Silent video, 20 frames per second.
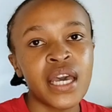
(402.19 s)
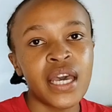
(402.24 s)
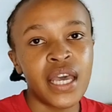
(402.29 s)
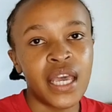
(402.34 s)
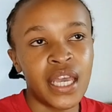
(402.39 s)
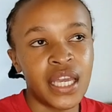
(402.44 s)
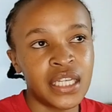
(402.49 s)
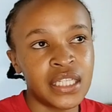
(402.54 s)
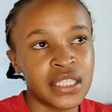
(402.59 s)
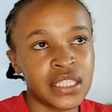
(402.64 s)

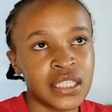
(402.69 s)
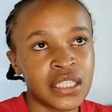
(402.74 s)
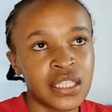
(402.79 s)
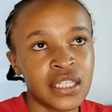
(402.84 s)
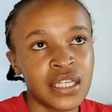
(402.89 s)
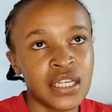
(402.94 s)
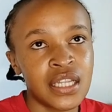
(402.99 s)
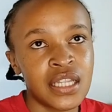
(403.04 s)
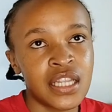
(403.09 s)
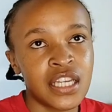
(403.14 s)
and
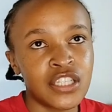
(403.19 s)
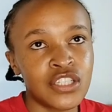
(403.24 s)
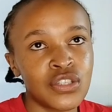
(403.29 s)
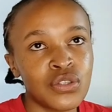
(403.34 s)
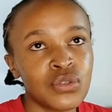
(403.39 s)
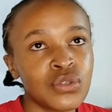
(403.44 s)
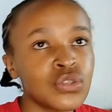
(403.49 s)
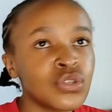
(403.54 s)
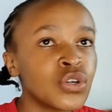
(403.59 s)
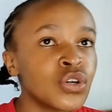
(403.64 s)
that
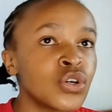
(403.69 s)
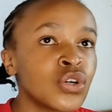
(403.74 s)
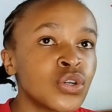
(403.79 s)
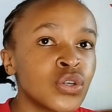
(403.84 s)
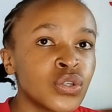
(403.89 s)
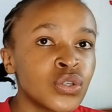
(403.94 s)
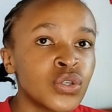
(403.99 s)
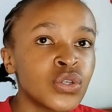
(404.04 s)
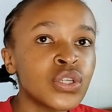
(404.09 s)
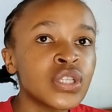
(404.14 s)
you
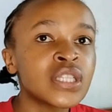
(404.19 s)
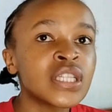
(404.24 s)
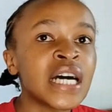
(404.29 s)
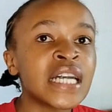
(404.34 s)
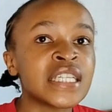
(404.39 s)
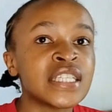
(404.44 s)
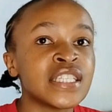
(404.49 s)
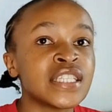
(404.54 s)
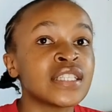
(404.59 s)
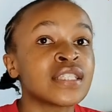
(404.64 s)
know
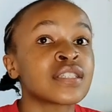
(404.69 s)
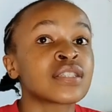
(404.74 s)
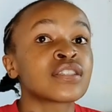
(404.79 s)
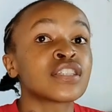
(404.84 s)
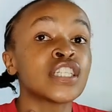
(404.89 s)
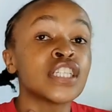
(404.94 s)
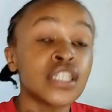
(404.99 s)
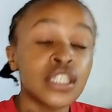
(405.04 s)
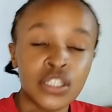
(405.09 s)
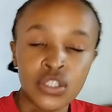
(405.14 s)
that is
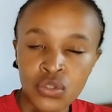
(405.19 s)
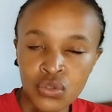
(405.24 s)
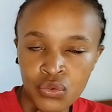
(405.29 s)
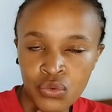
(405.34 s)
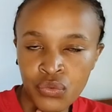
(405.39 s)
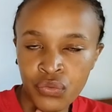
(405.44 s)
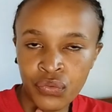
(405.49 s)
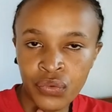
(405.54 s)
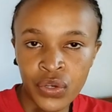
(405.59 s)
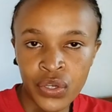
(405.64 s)
really
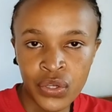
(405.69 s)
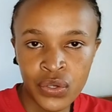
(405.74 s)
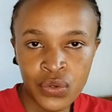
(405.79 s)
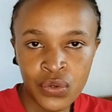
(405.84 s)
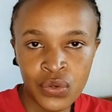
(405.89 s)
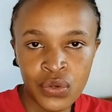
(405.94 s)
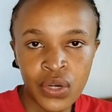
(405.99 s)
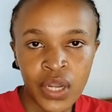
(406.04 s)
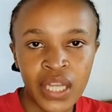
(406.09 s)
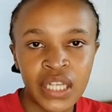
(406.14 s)
true for
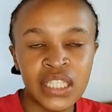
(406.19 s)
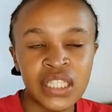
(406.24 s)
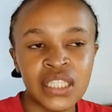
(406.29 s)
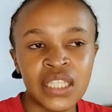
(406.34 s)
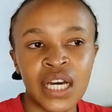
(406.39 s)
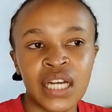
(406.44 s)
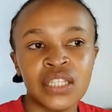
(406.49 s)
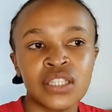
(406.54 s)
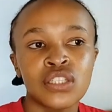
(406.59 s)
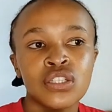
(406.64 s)
you and
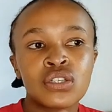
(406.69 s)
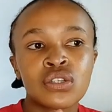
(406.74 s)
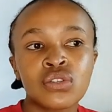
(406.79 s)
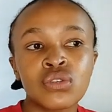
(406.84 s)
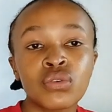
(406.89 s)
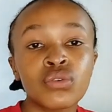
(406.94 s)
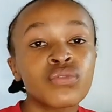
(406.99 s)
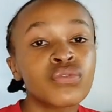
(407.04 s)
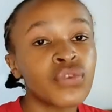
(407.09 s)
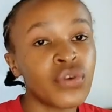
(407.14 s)
stands
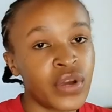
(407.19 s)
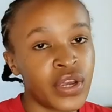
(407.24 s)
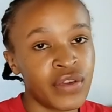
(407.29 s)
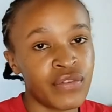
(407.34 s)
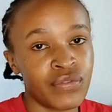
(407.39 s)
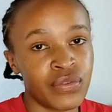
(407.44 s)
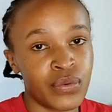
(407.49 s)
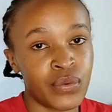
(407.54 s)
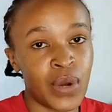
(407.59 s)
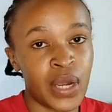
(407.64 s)
true for
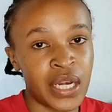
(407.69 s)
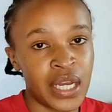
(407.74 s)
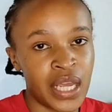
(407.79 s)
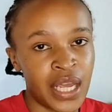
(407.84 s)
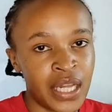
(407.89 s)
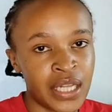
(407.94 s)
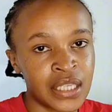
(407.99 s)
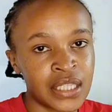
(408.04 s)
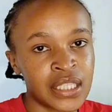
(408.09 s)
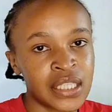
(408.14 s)
everyone
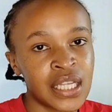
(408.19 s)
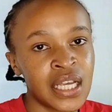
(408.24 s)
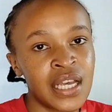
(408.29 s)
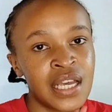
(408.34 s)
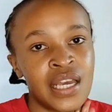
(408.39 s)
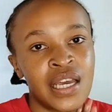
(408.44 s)
else?